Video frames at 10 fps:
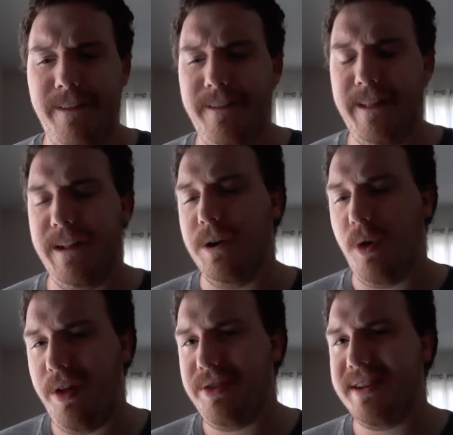the
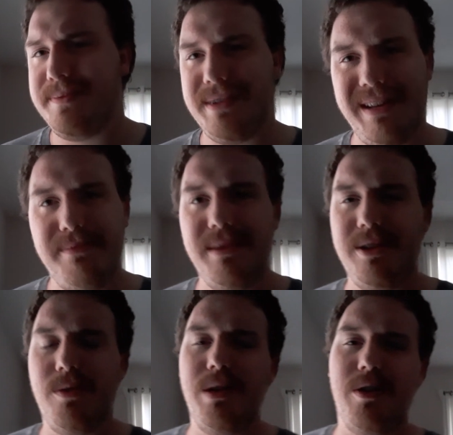only thing that's been keeping me
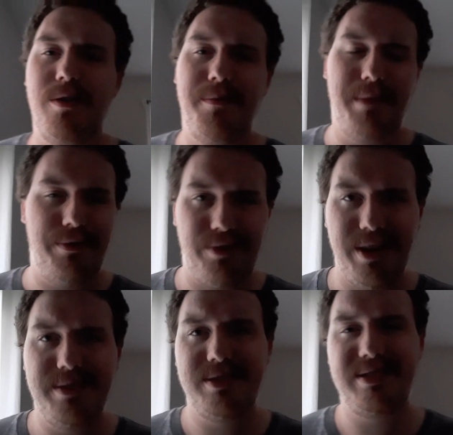going are my
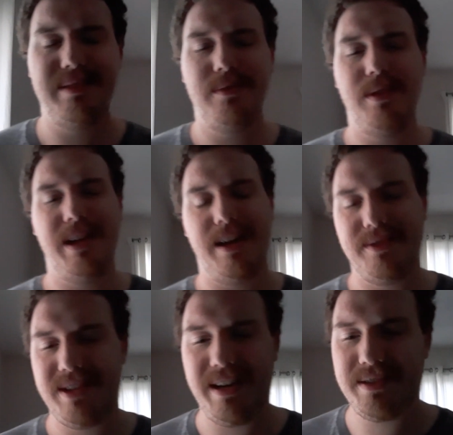friends,
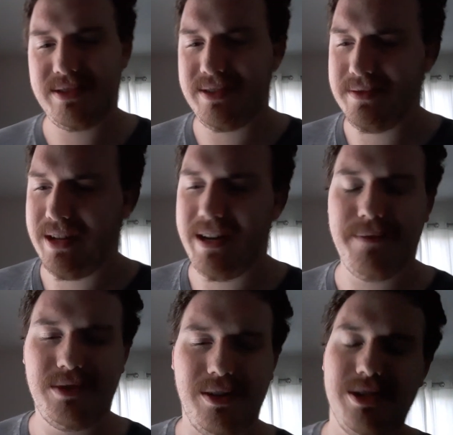Altex.
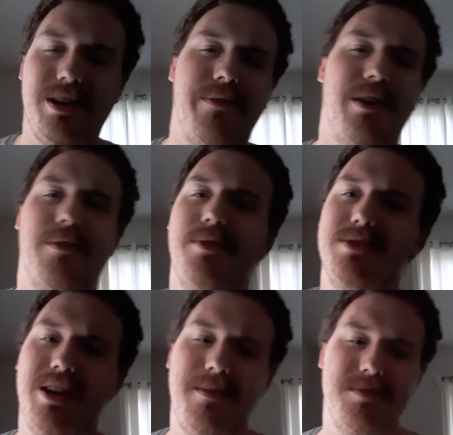I've talked to JFighter a few
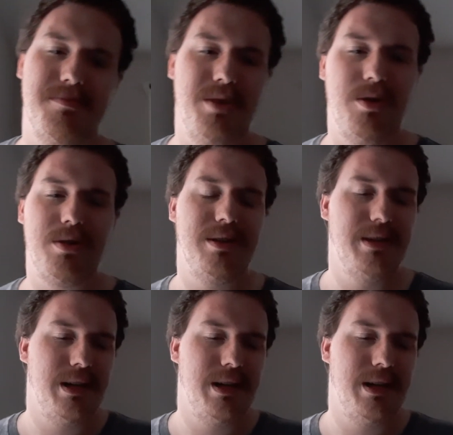times, Milk.